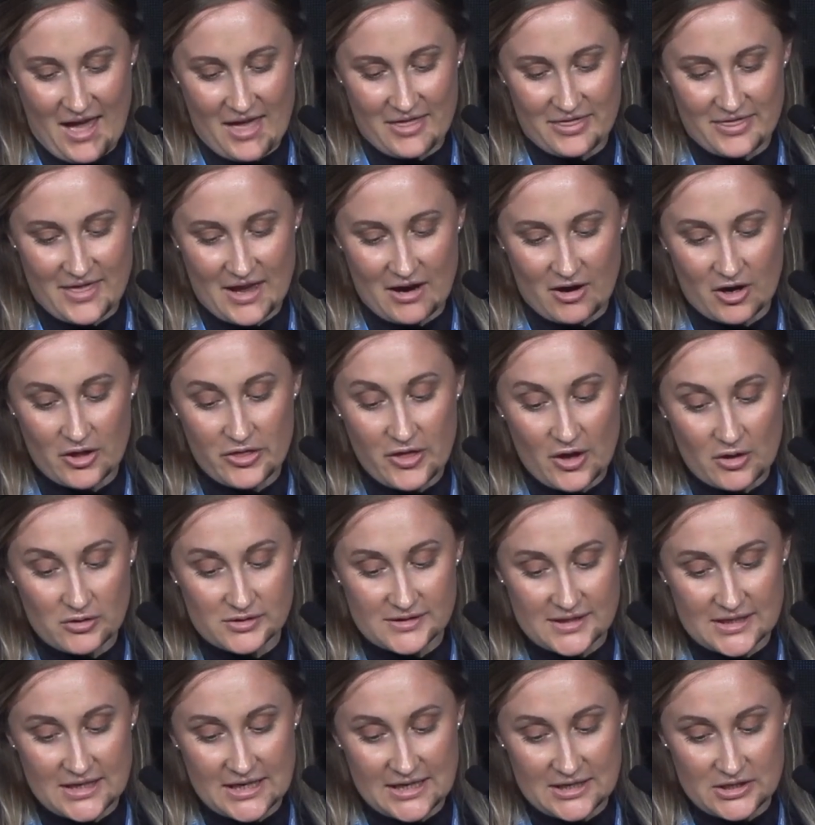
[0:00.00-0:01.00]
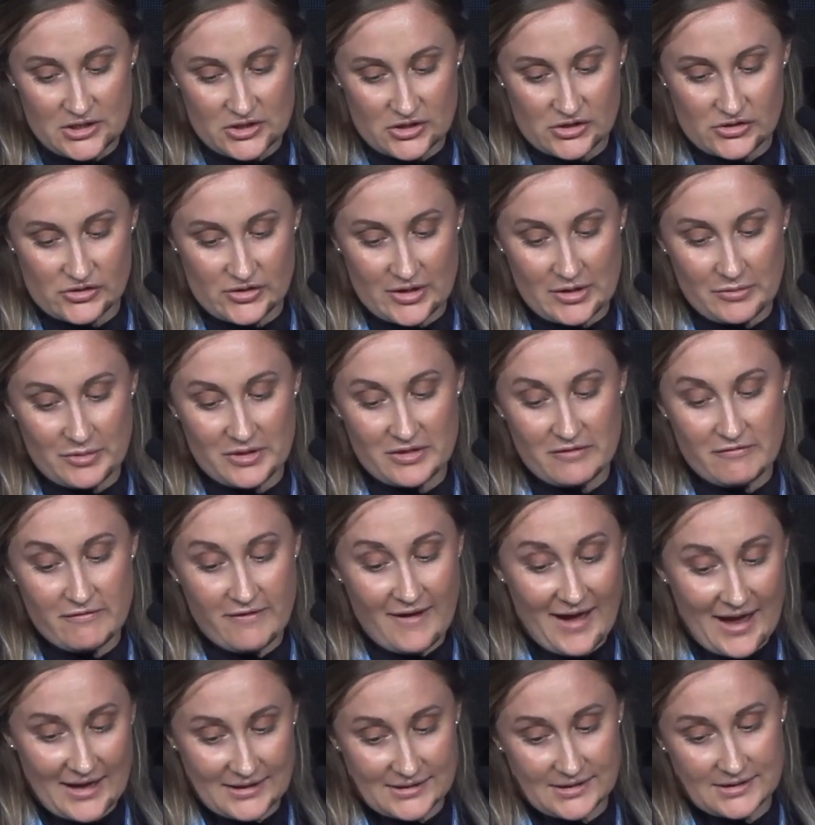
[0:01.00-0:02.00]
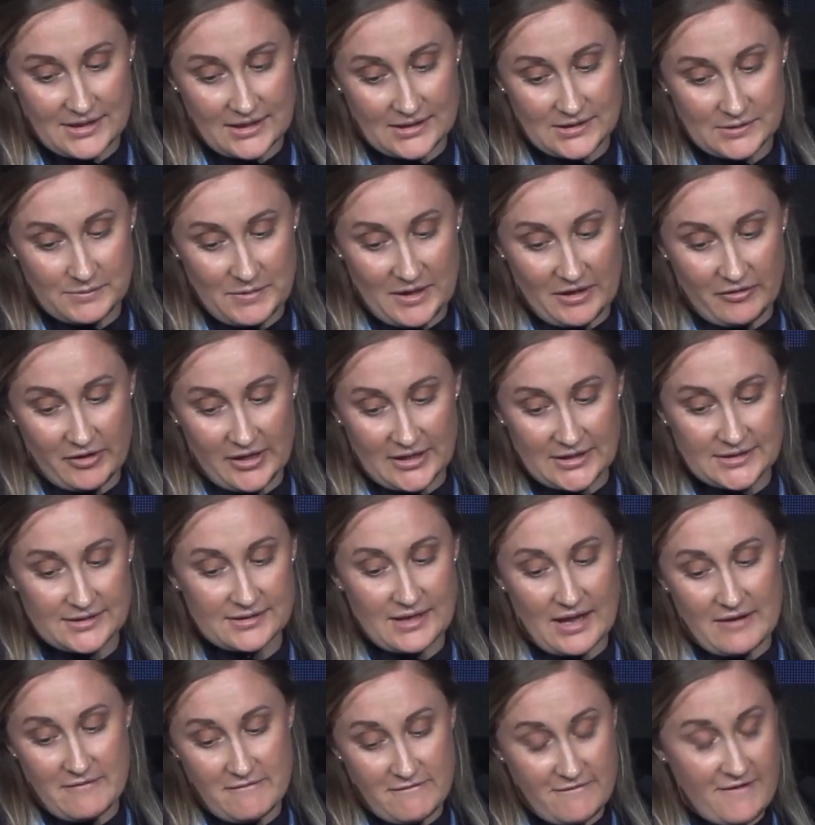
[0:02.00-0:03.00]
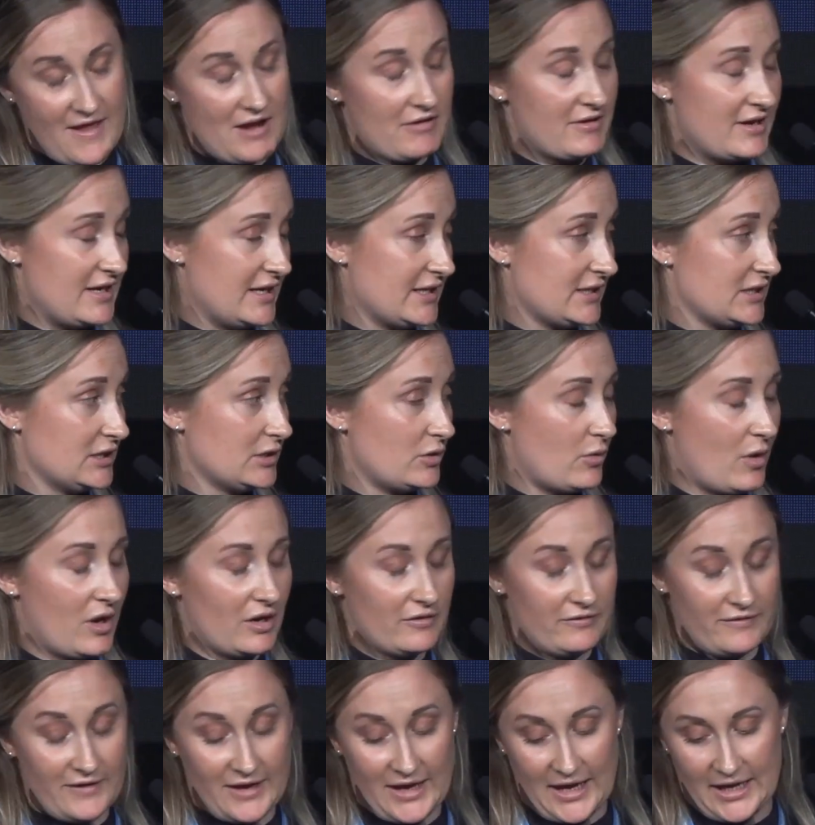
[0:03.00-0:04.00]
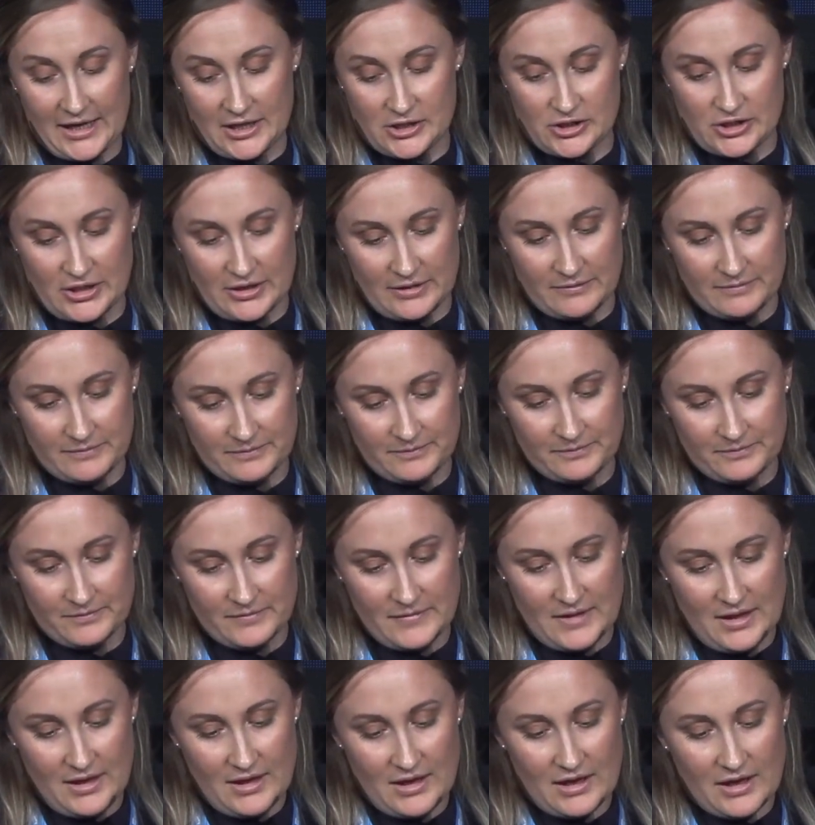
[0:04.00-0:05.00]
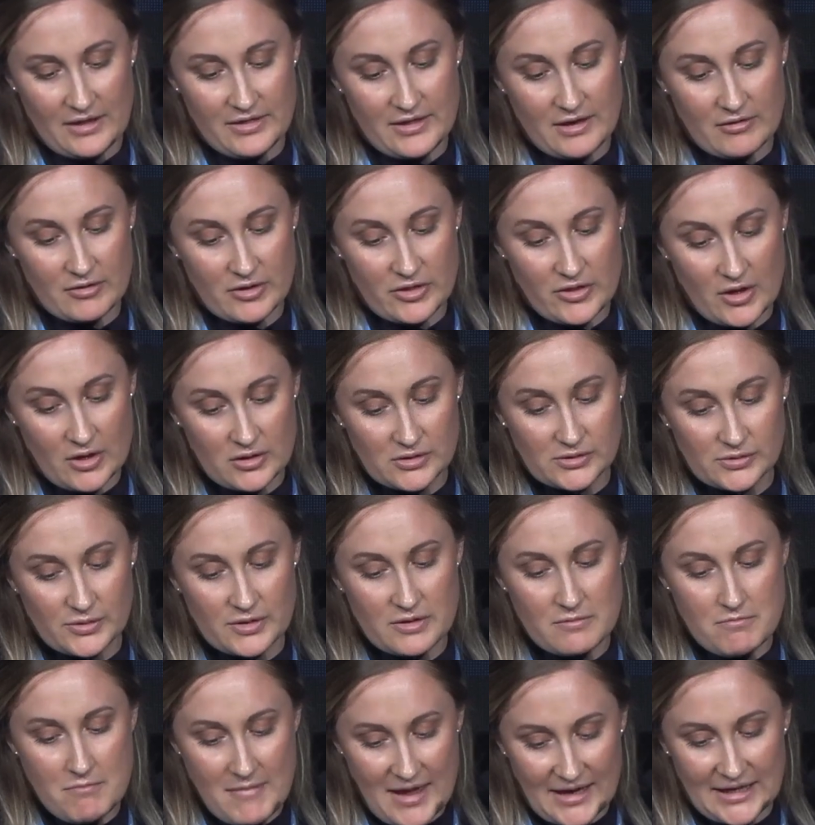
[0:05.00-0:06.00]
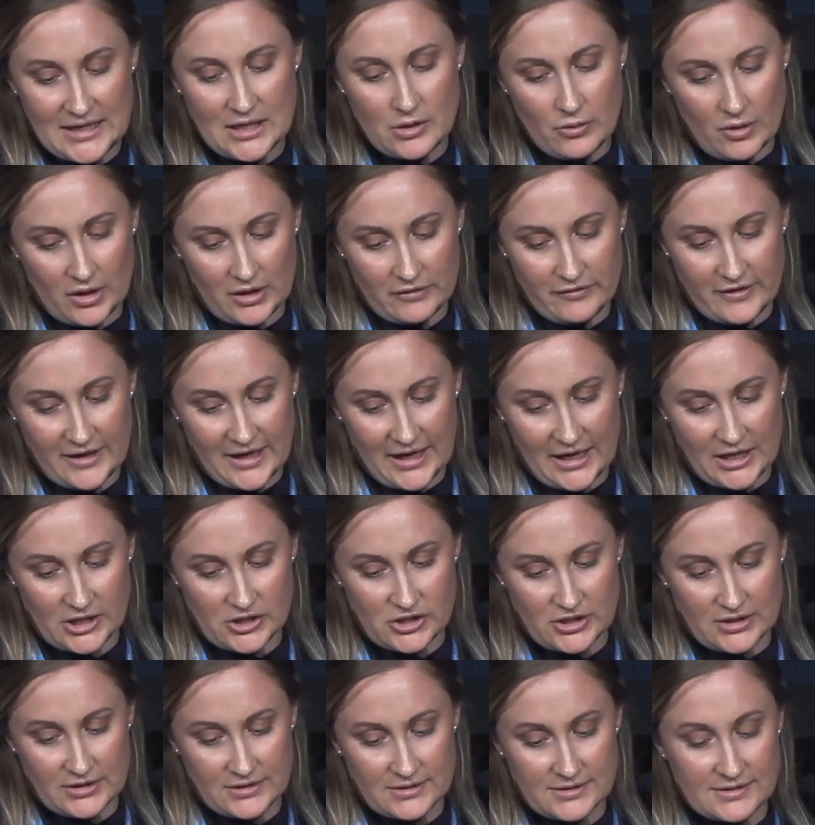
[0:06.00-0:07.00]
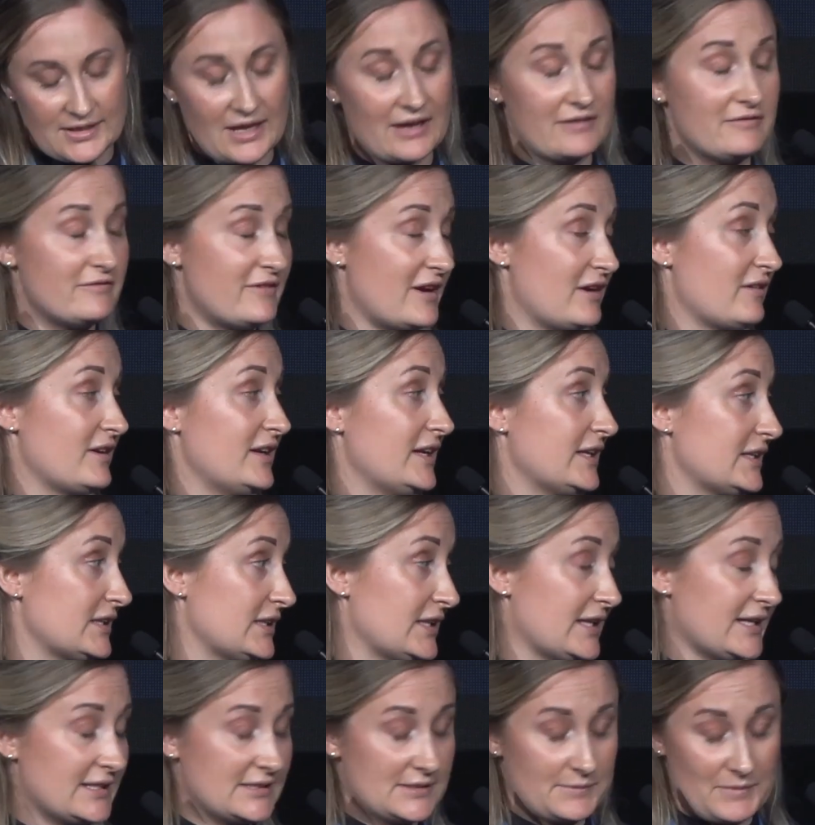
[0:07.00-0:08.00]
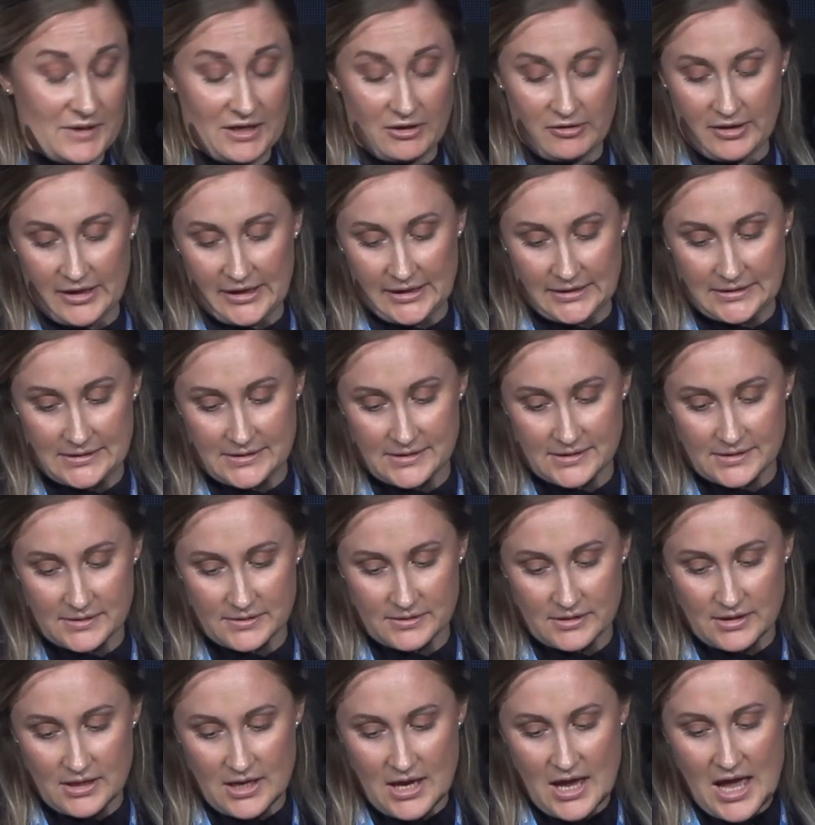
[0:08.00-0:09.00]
There are those in industry with vast experience and very little qualification, and there are those with many qualifications and very little experience.